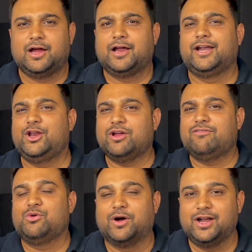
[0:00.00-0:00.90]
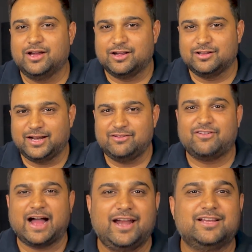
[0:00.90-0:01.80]
Did you ever wonder that
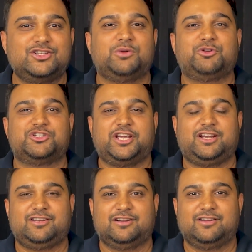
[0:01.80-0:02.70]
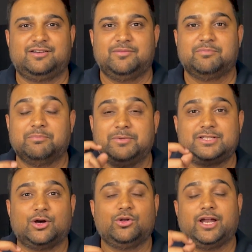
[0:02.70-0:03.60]
why does your projector miss
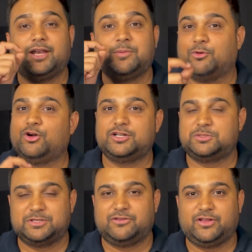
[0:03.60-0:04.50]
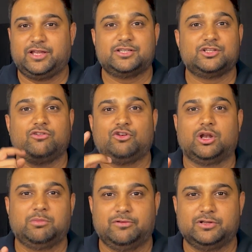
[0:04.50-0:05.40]
out that important specification of
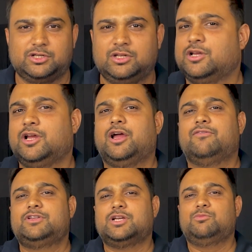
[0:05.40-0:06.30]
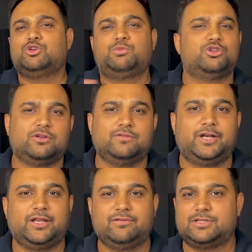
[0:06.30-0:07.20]
Dolby Vision, which almost most of the
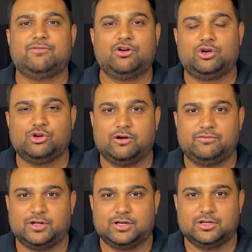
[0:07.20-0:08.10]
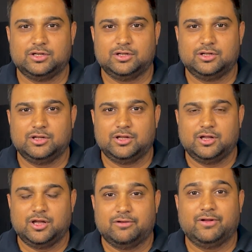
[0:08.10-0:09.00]
TVs have got to offer?
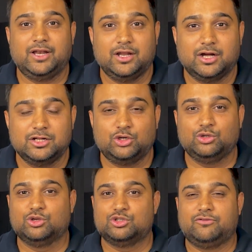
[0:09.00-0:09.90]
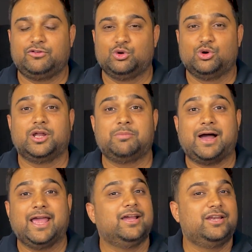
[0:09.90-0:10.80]
Well, also to those of you who are
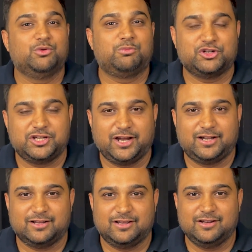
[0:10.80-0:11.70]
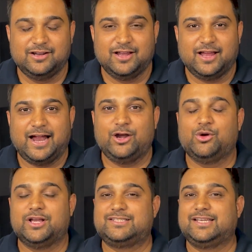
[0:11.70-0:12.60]
buying a new projector and who
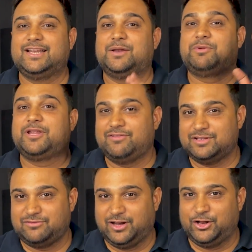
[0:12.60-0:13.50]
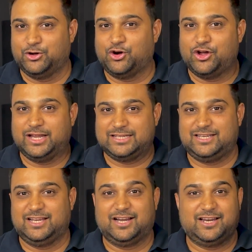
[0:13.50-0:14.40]
have seen our previous video on
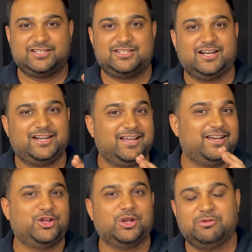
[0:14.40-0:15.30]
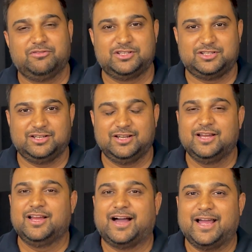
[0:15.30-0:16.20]
HDR, HDR10, Dolby Vision,
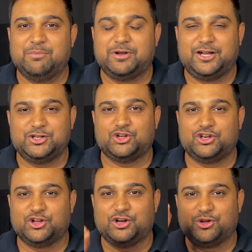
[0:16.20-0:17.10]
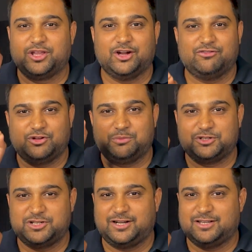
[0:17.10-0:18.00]
I am pretty sure you are looking out for
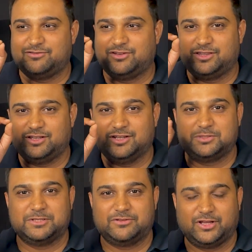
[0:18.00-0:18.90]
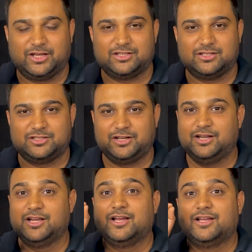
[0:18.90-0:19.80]
projectors with a specification sheet
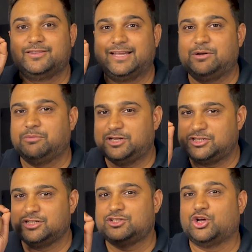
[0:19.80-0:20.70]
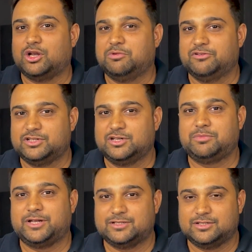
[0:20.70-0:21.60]
that mentions Dolby Vision
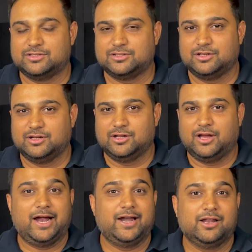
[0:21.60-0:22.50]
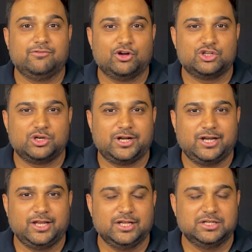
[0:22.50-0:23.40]
presence. And
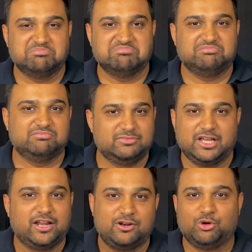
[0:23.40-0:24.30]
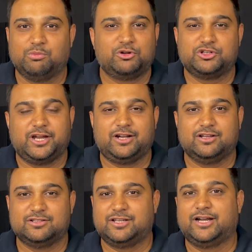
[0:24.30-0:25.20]
unfortunately, there are no
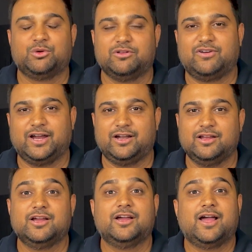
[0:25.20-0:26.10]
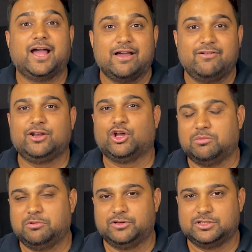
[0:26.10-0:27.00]
projectors that you will find having
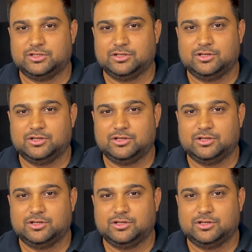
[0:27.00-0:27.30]
Dolby Vision.